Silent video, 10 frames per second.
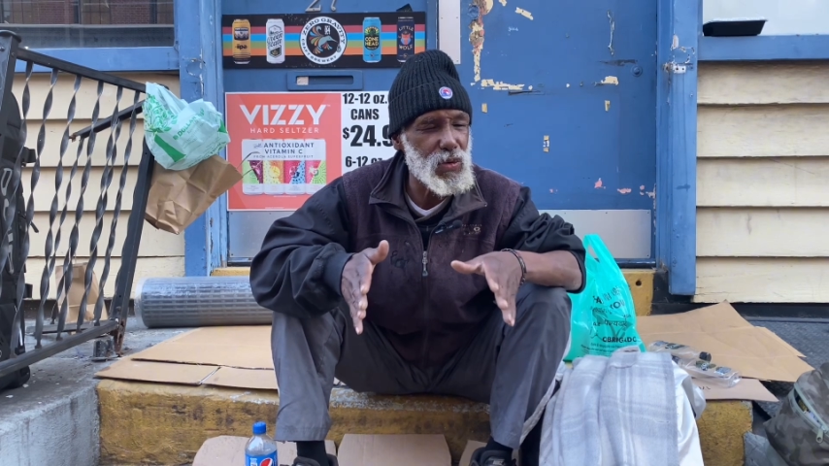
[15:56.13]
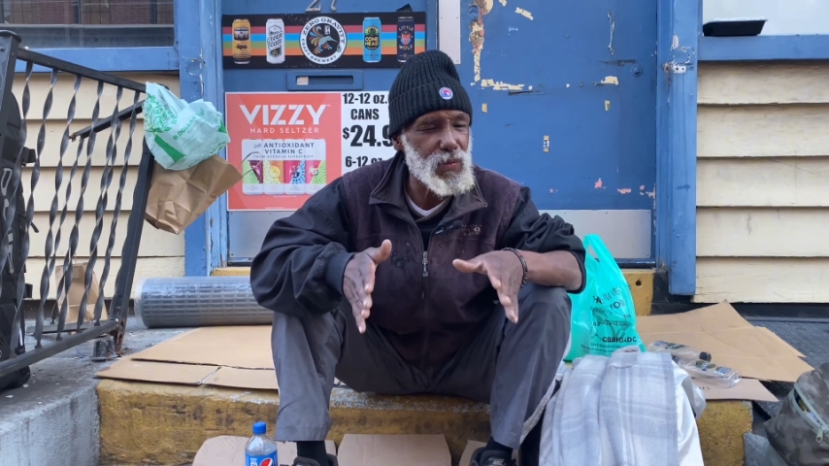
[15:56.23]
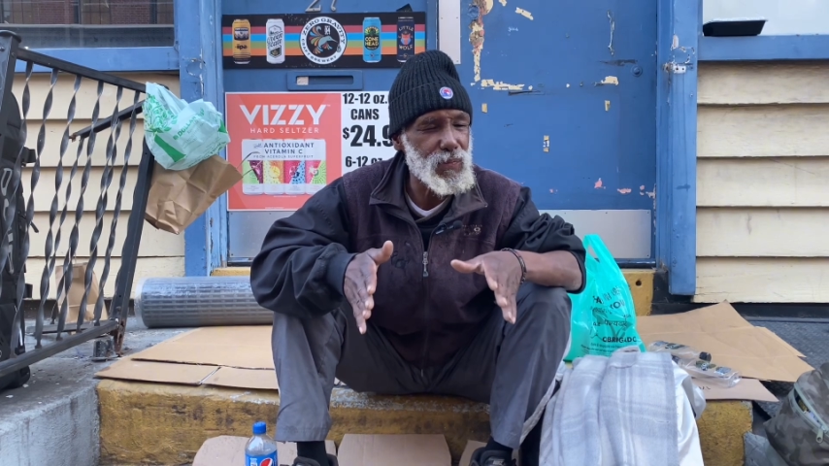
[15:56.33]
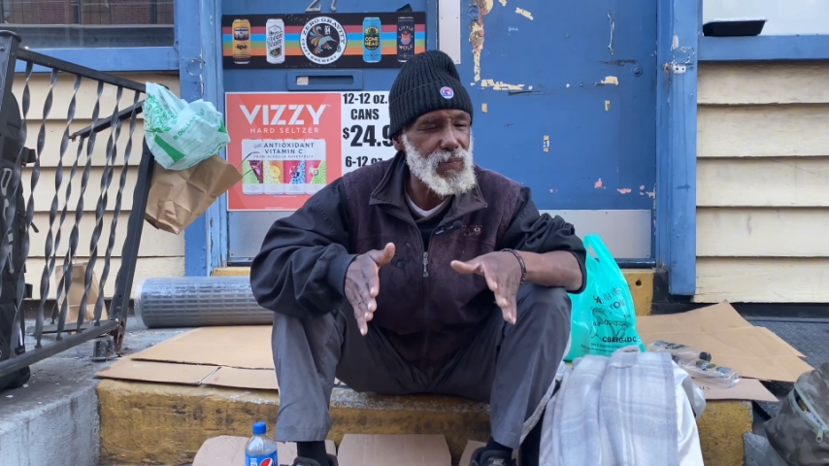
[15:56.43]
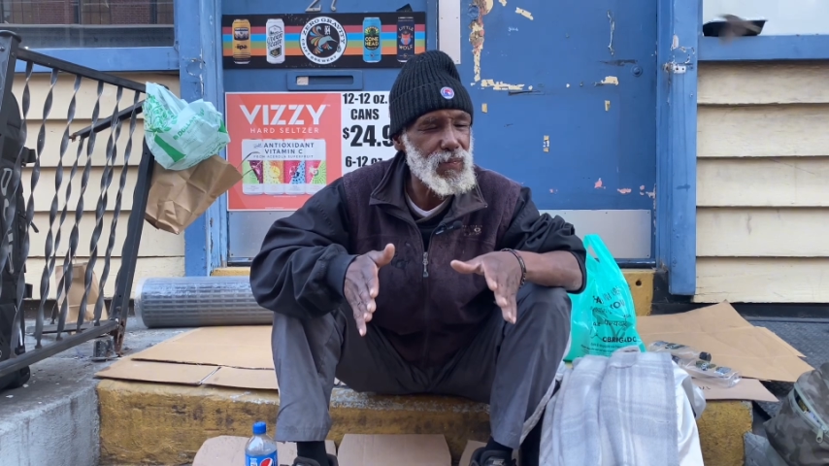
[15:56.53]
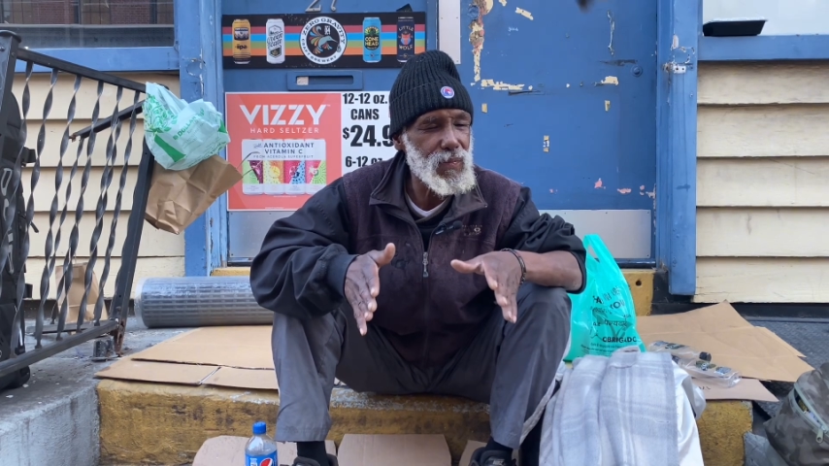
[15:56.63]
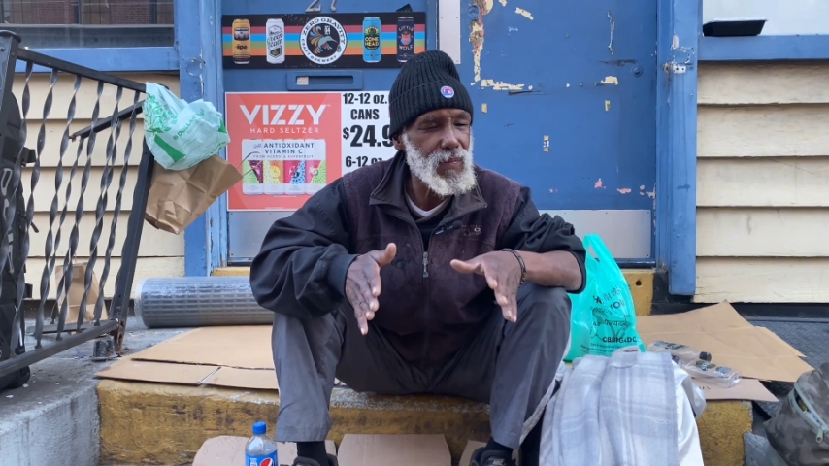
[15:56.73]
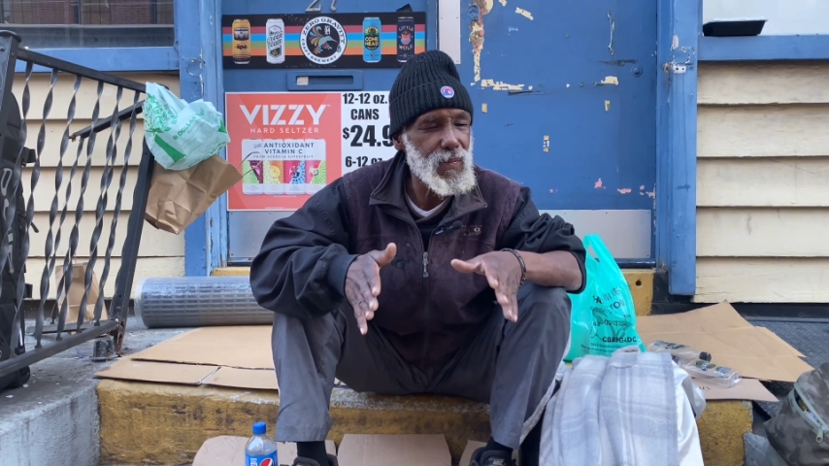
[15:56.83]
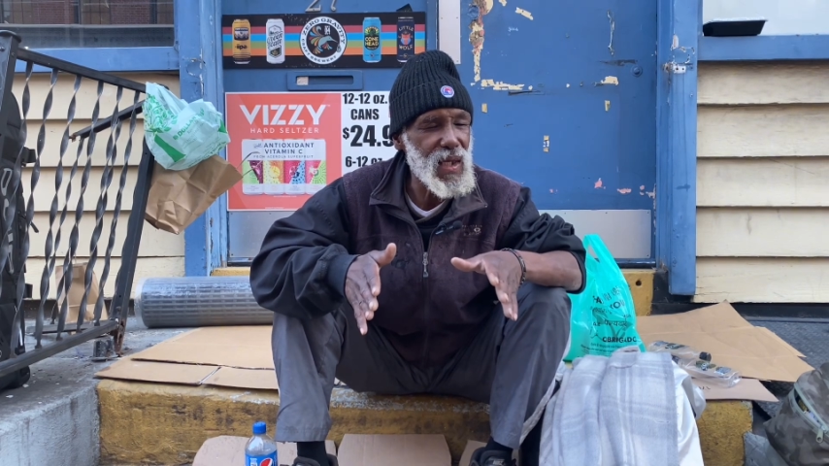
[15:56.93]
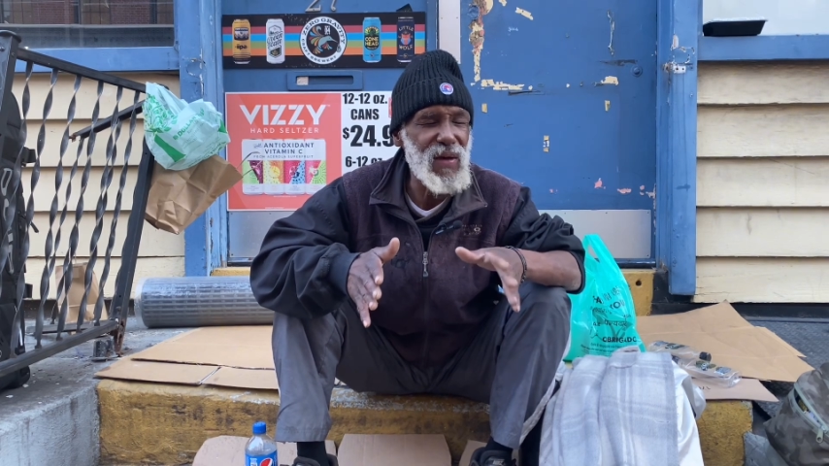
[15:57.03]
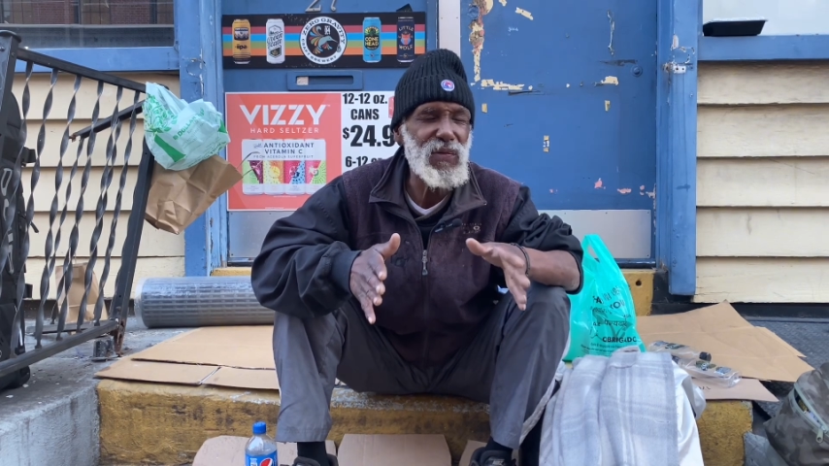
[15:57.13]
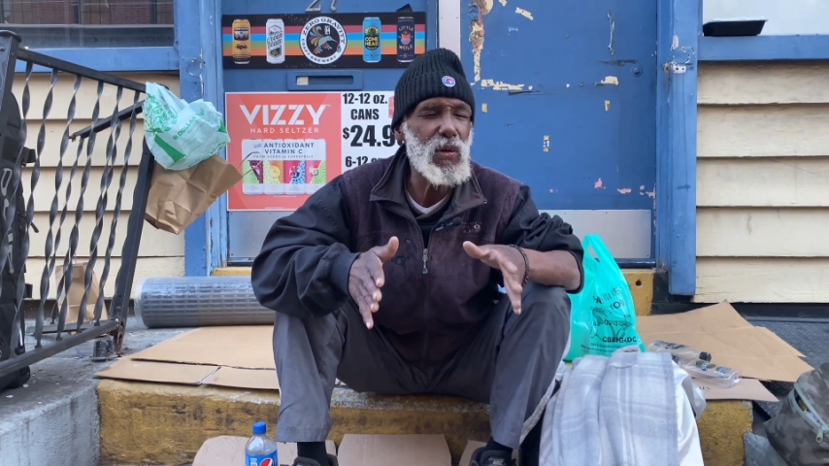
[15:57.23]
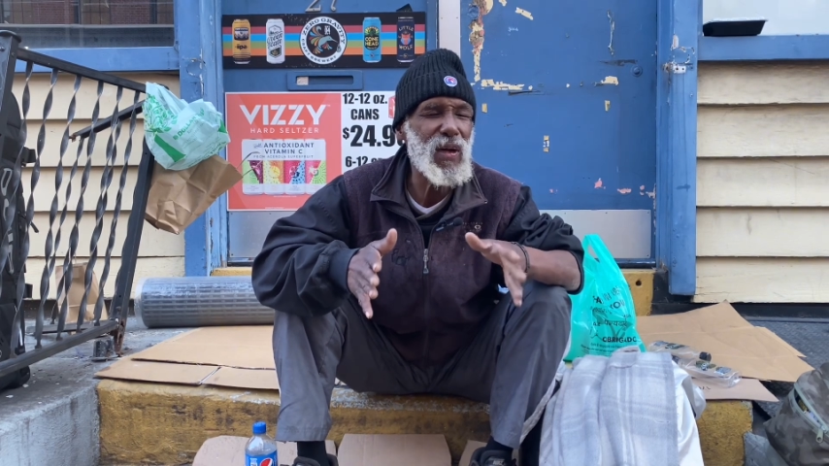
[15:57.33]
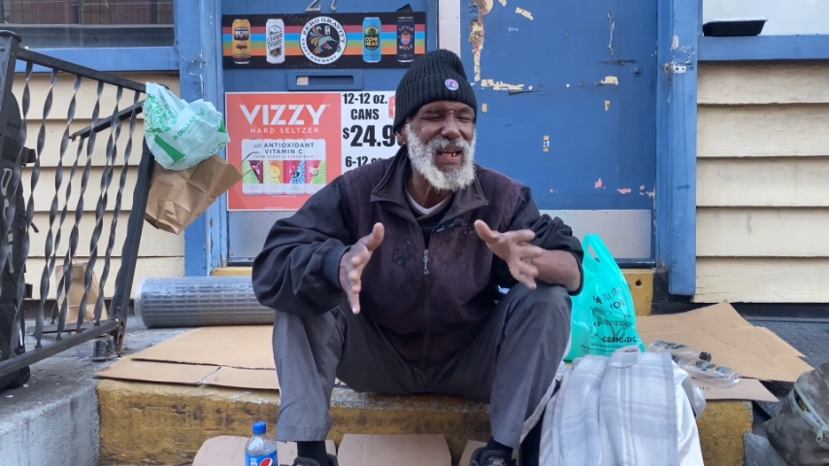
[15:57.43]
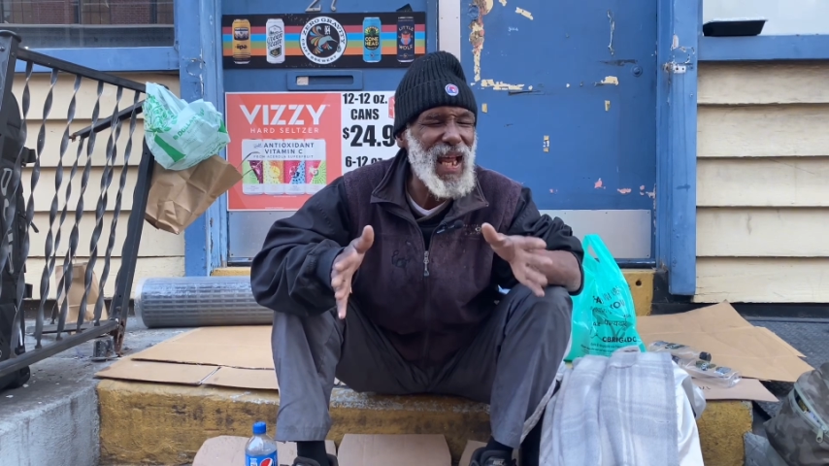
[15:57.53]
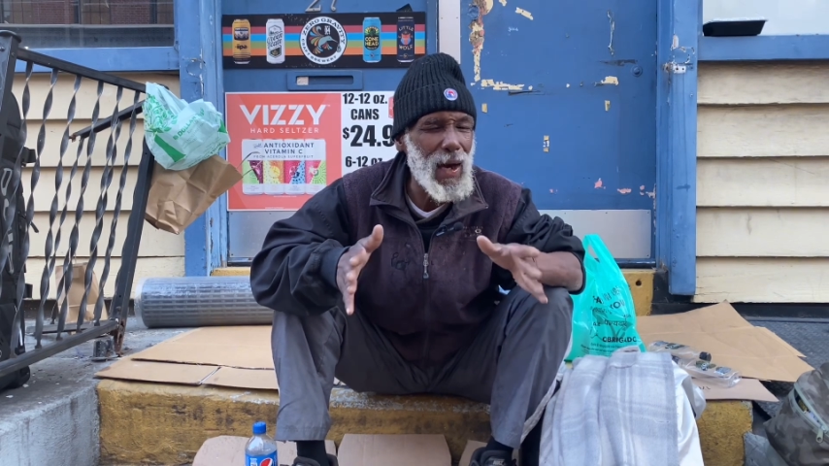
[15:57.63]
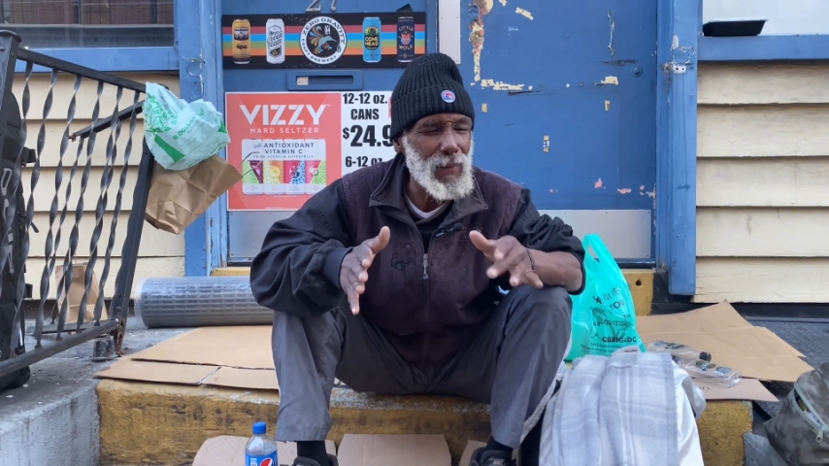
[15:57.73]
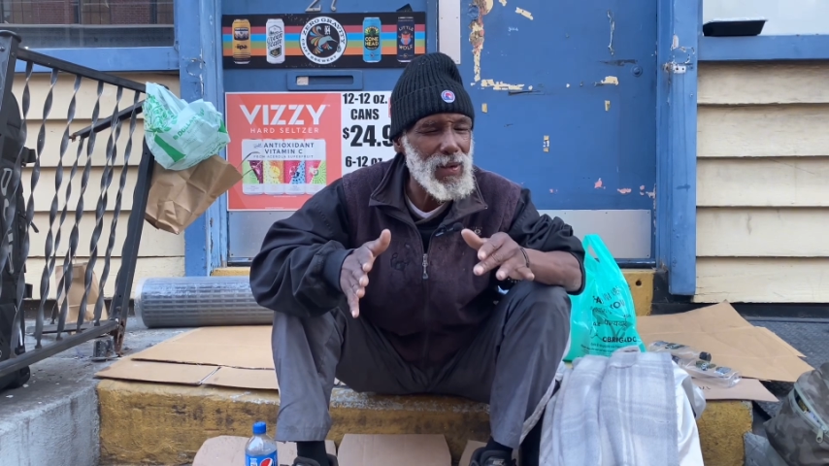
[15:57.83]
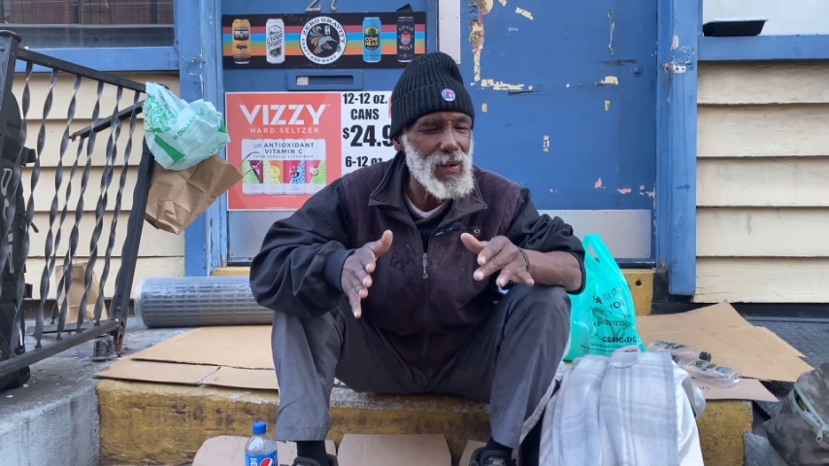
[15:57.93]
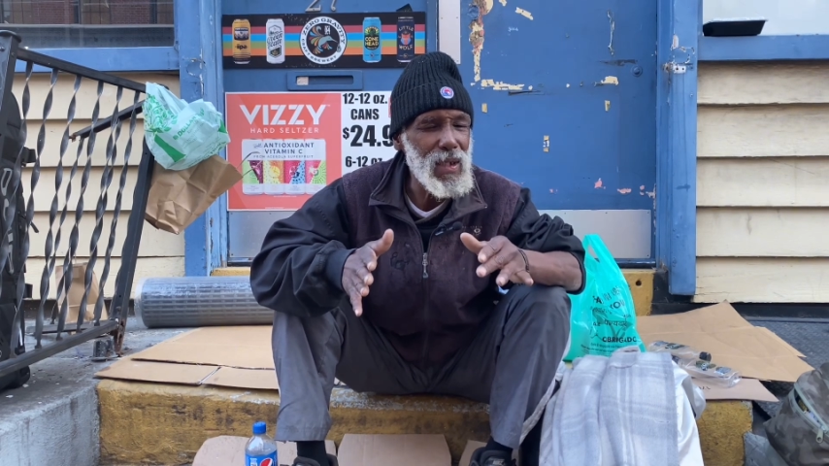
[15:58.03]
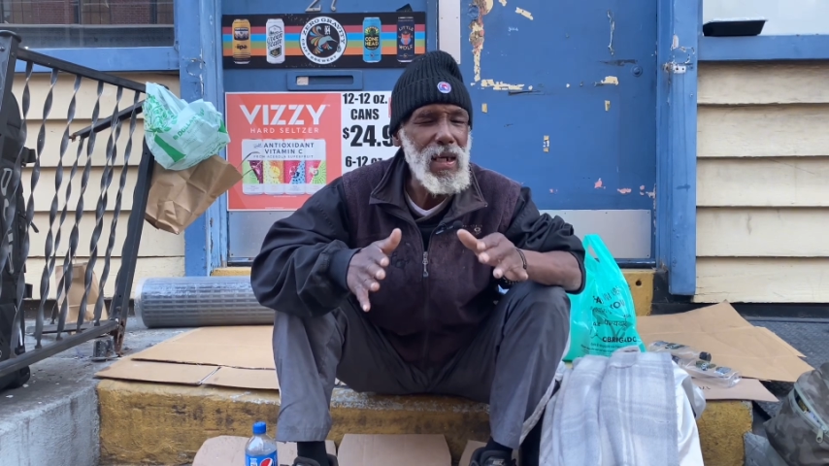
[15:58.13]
you, if you allow it.